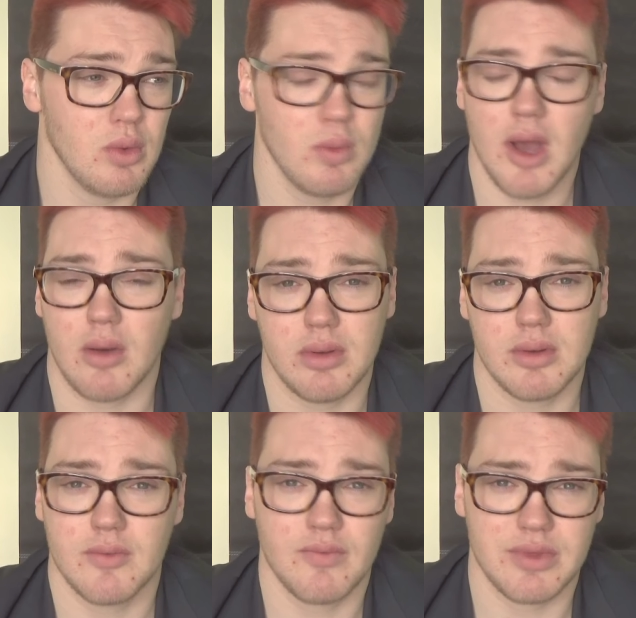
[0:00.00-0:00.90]
well,
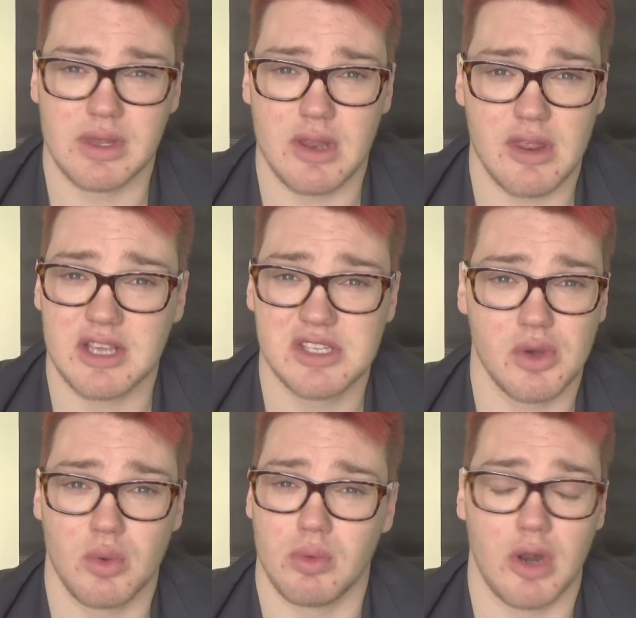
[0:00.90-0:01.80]
there's
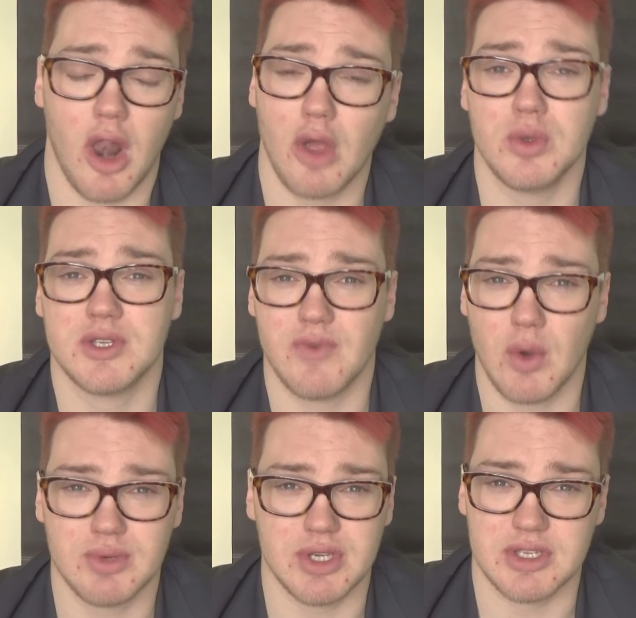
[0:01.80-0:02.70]
still loads of
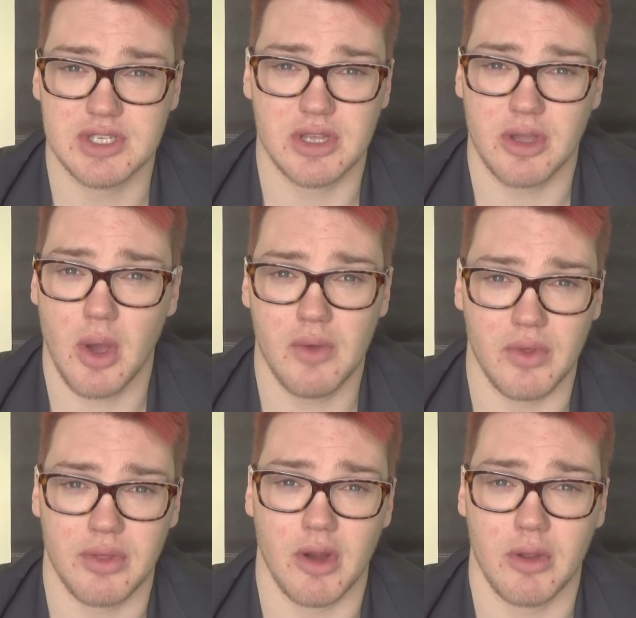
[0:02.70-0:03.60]
options to go over
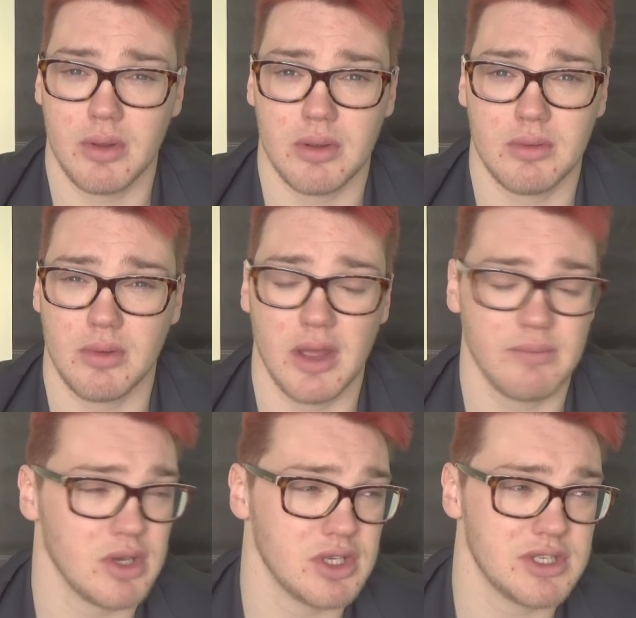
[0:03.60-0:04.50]
through,
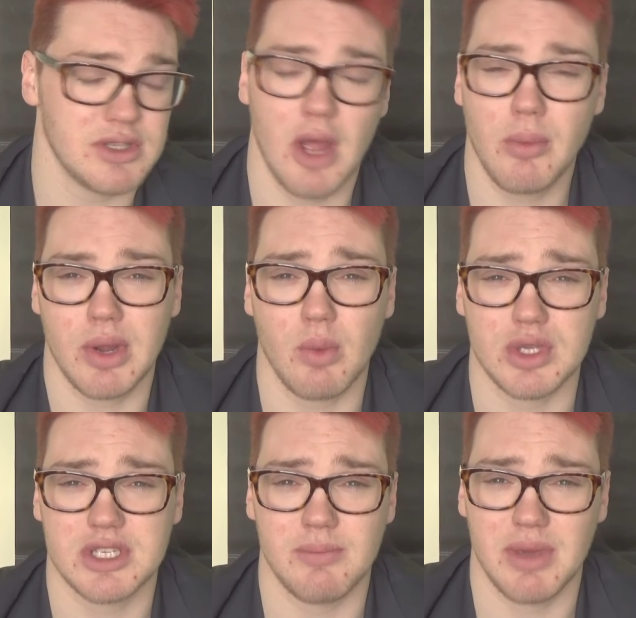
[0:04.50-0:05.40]
because nobody
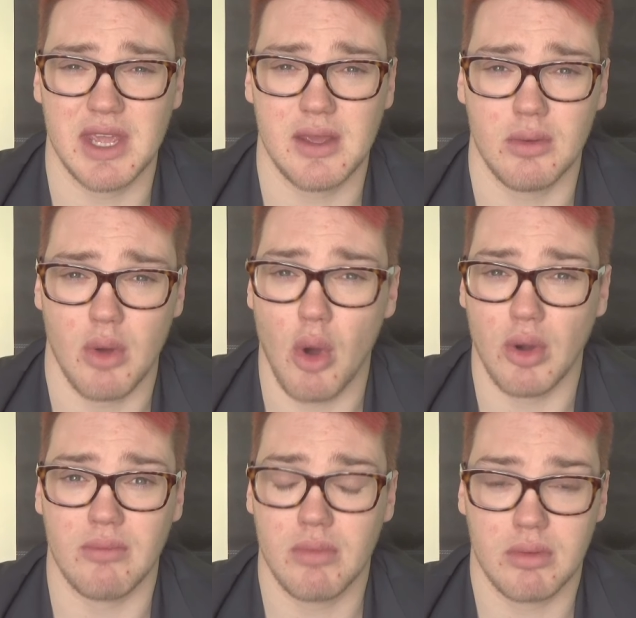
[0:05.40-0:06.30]
wants to be
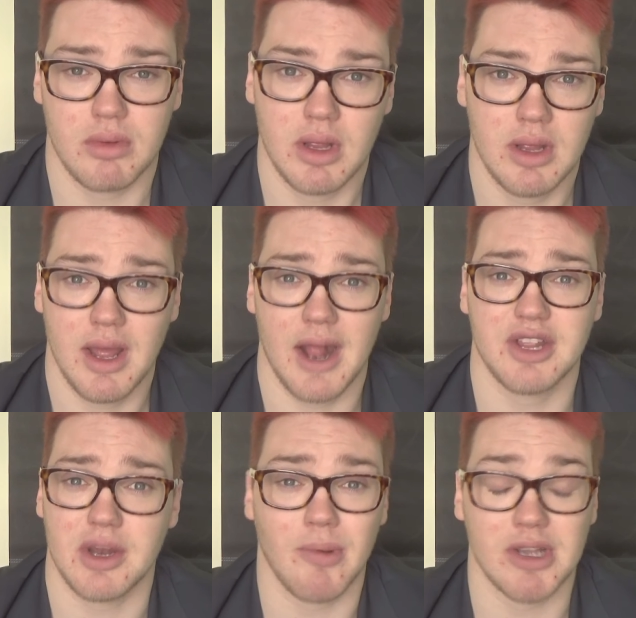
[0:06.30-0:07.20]
on
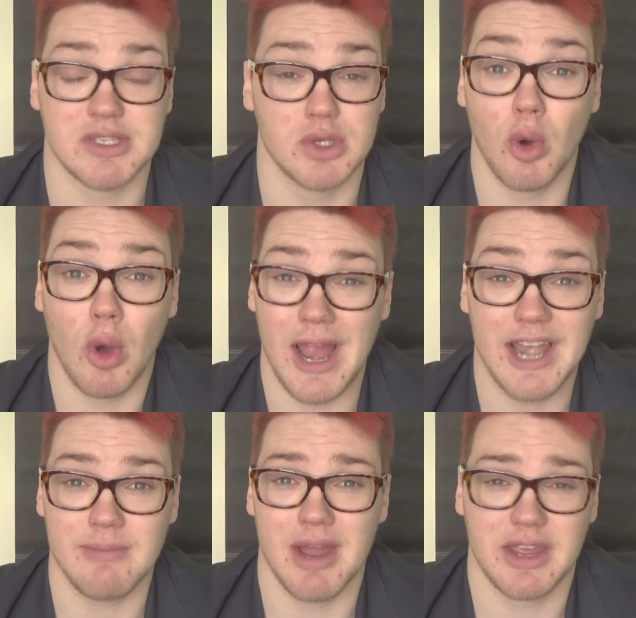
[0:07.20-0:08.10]
antidepressants or
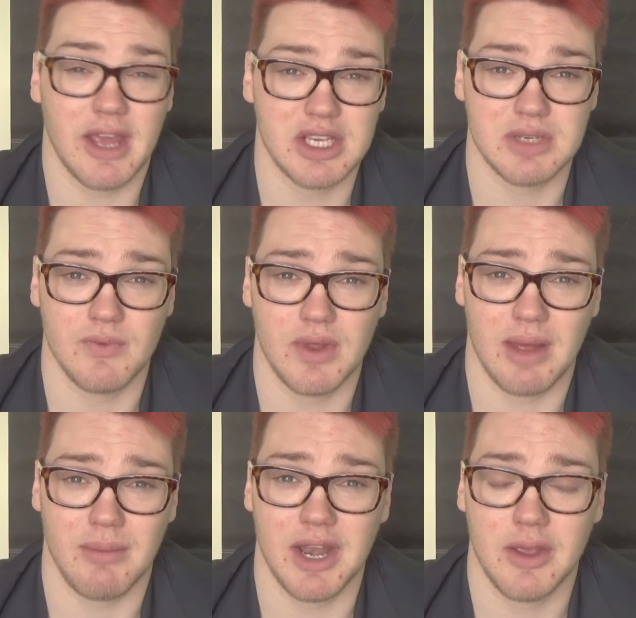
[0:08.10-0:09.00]
any medication for
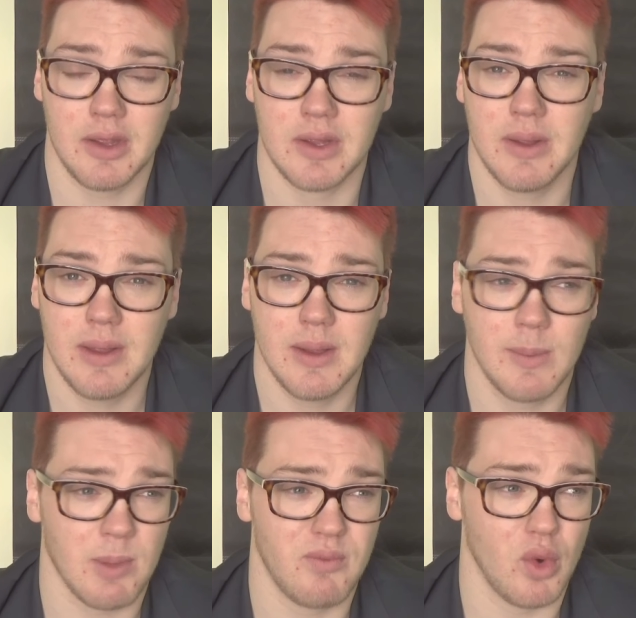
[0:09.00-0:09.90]
that matter
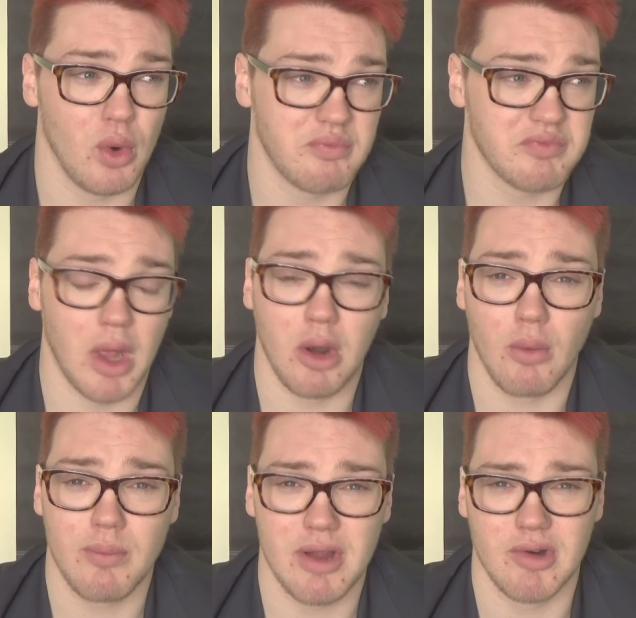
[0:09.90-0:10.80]
for a
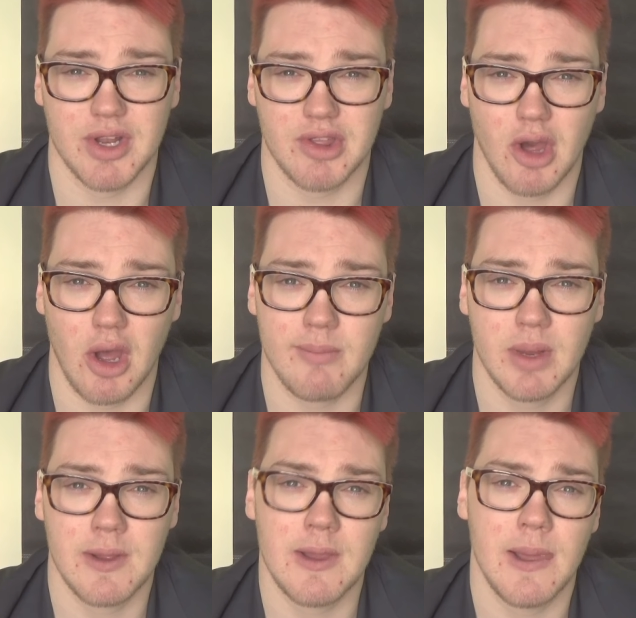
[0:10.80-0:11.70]
long period of time
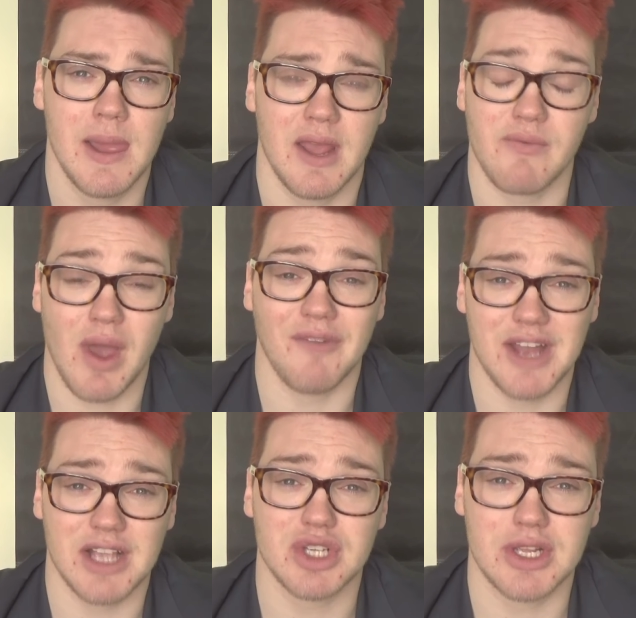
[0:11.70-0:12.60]
if you haven't
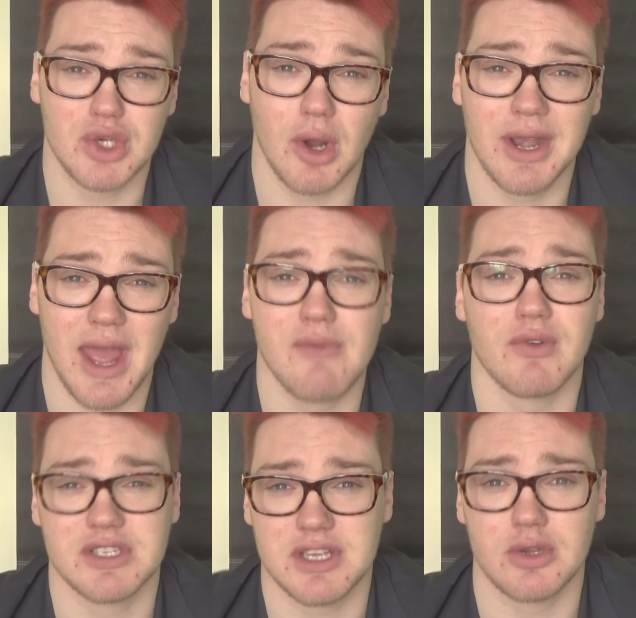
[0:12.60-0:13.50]
actually tried
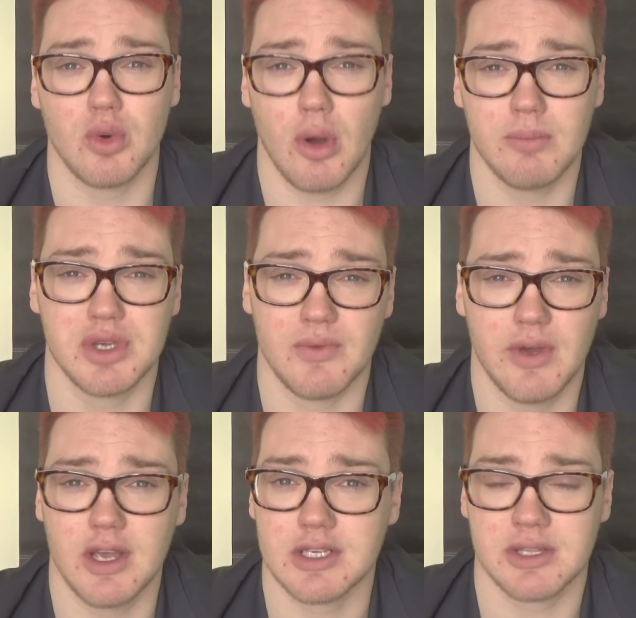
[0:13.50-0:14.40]
every single option
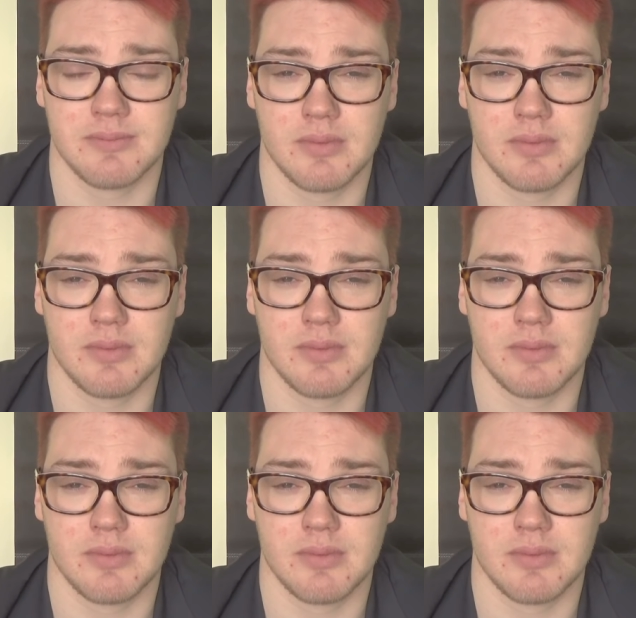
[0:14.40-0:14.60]
first.